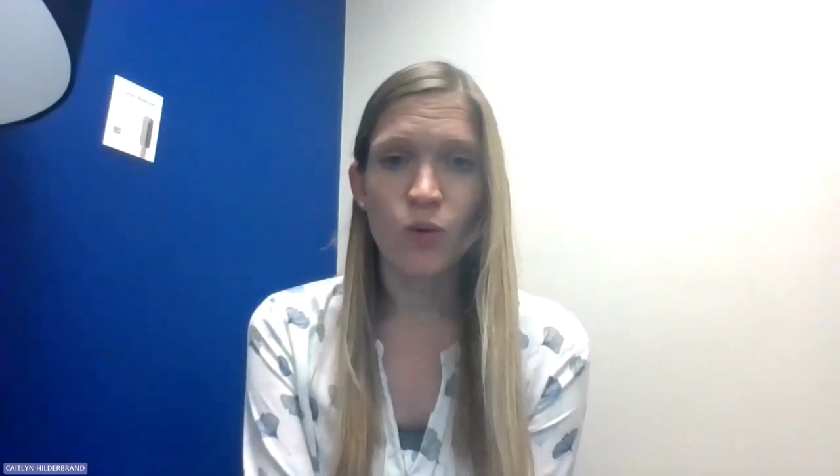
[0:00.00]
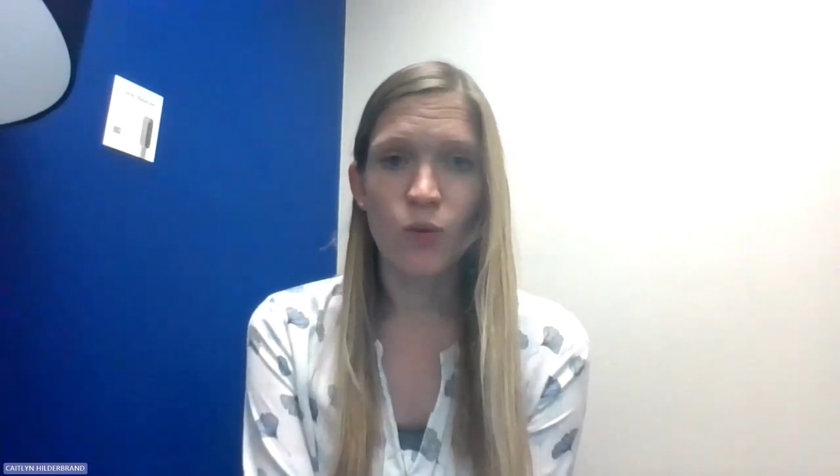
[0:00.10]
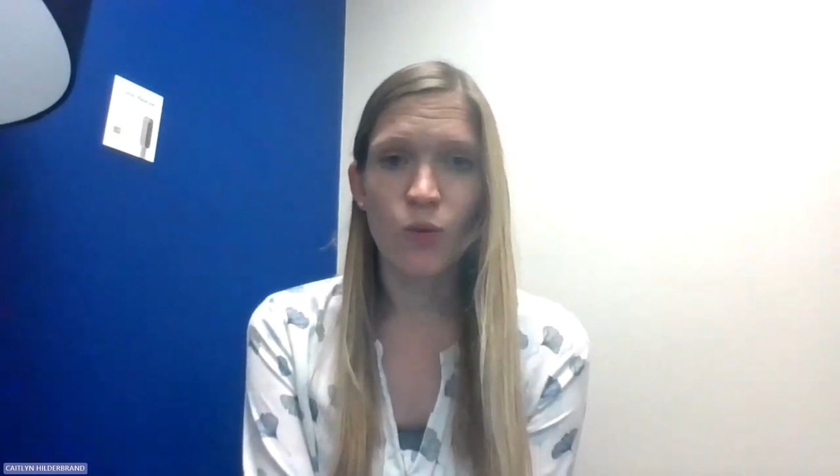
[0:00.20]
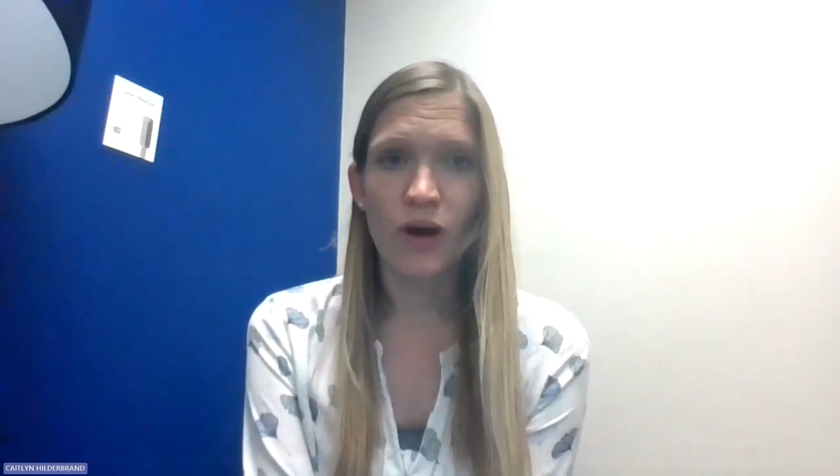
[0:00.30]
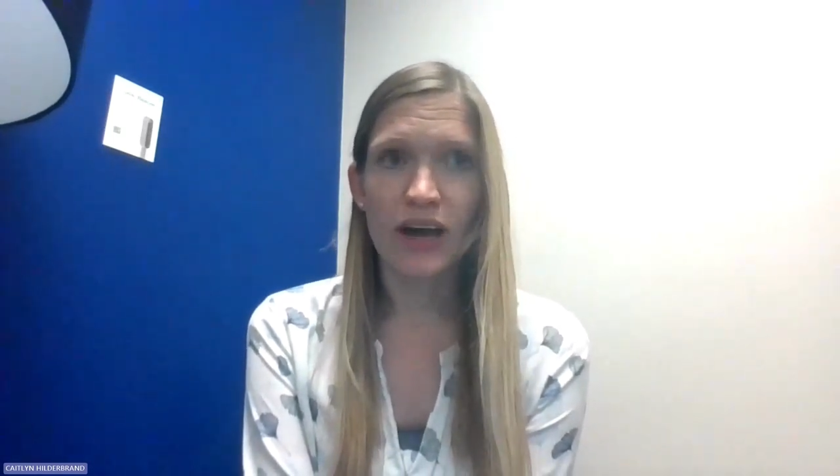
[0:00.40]

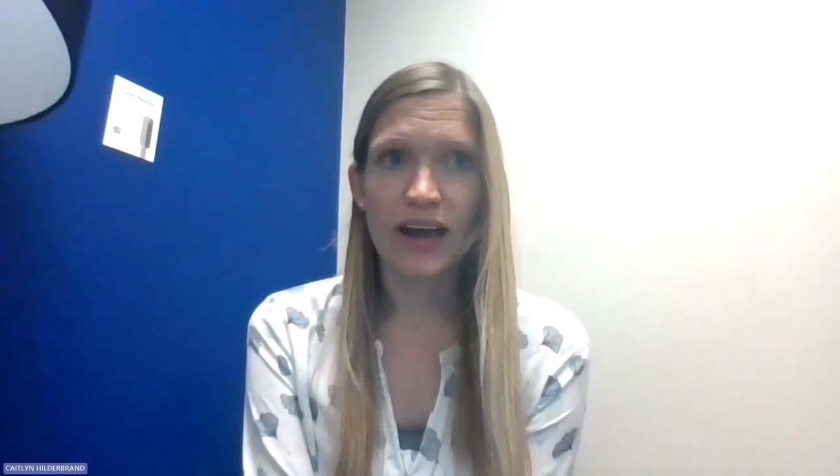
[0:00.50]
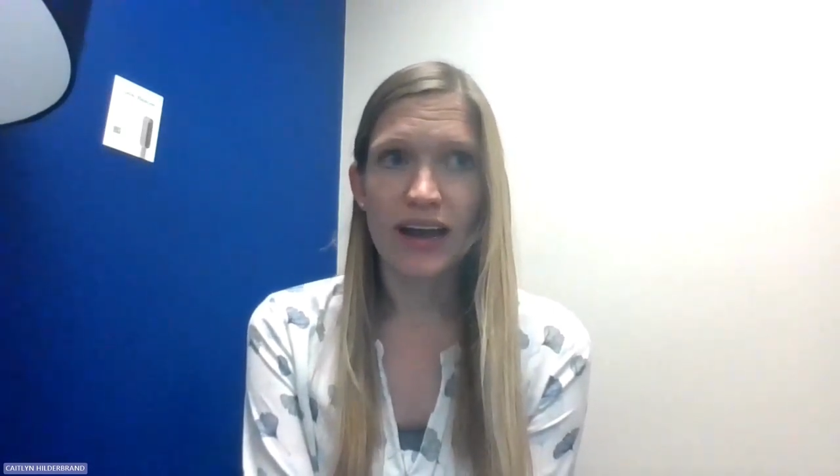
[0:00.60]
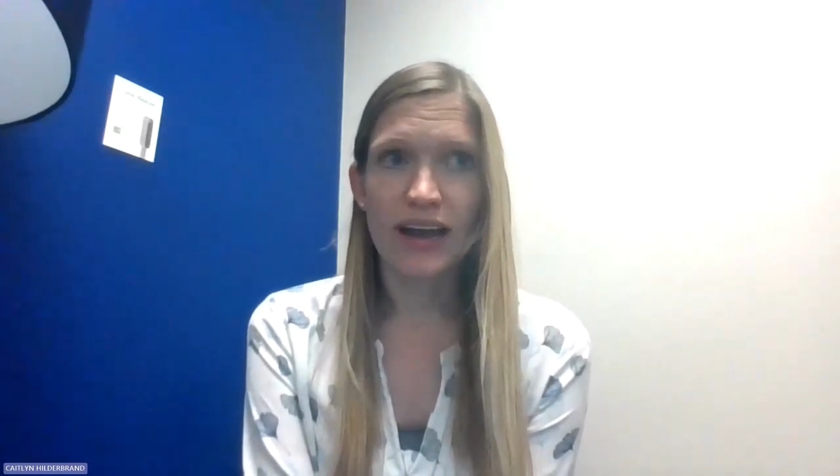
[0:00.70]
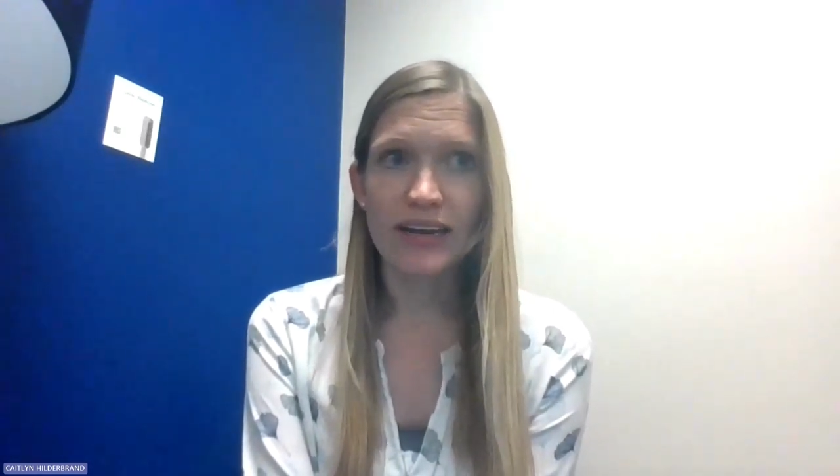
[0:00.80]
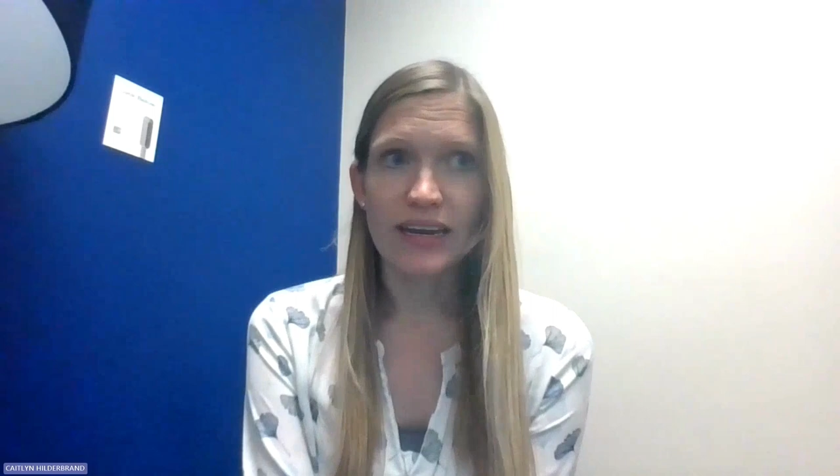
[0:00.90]
what
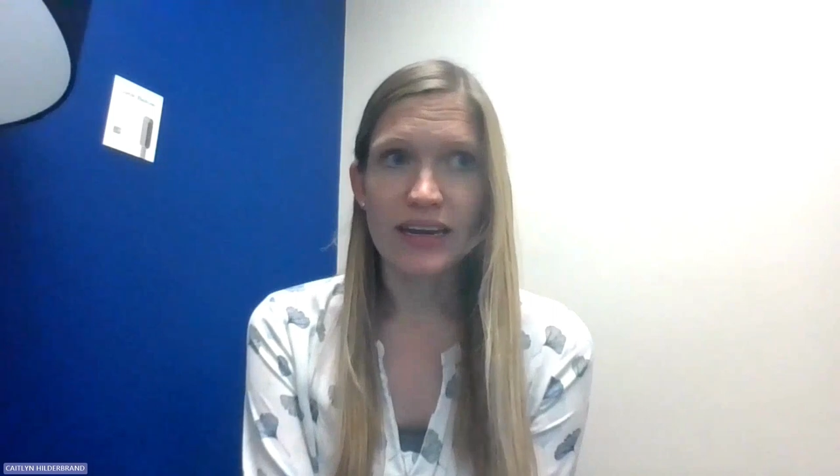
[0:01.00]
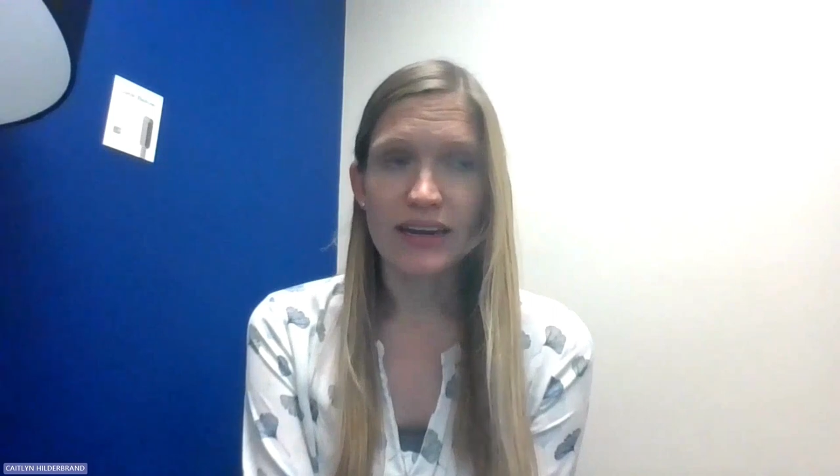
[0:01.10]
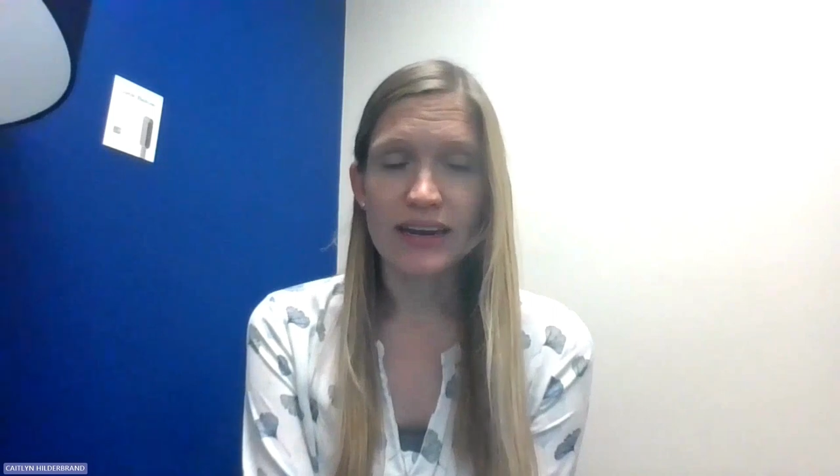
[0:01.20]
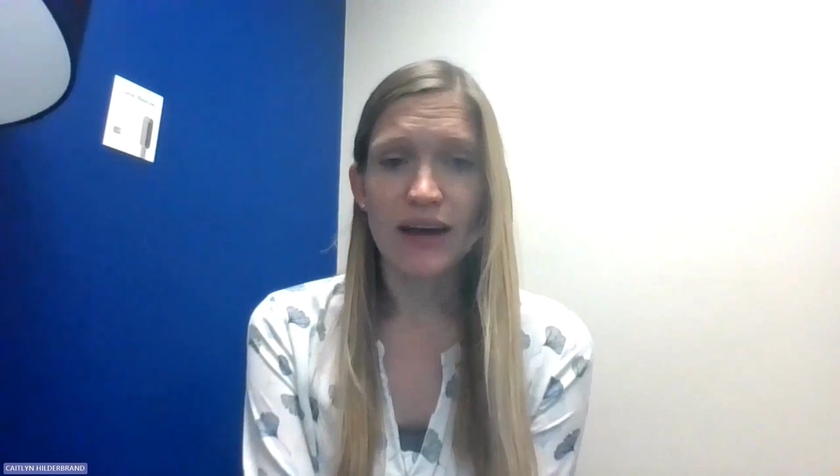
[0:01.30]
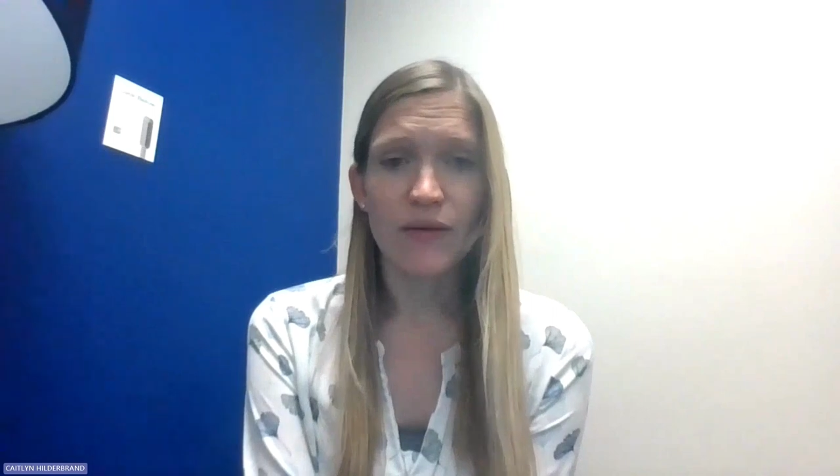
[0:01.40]
I need
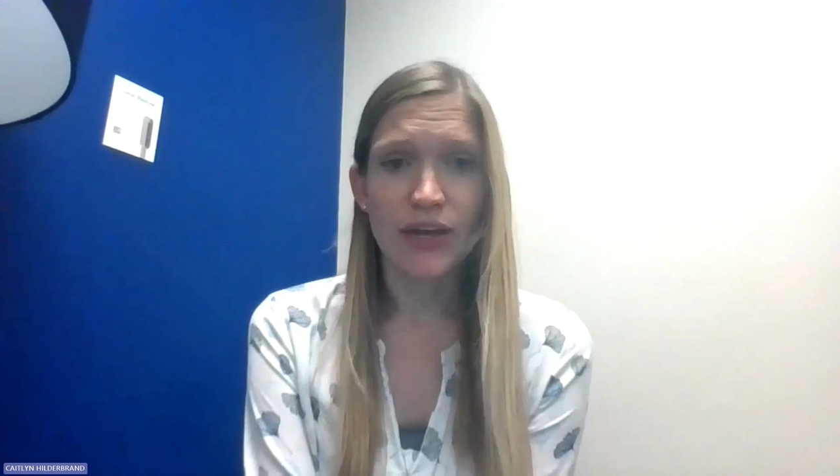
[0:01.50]
and how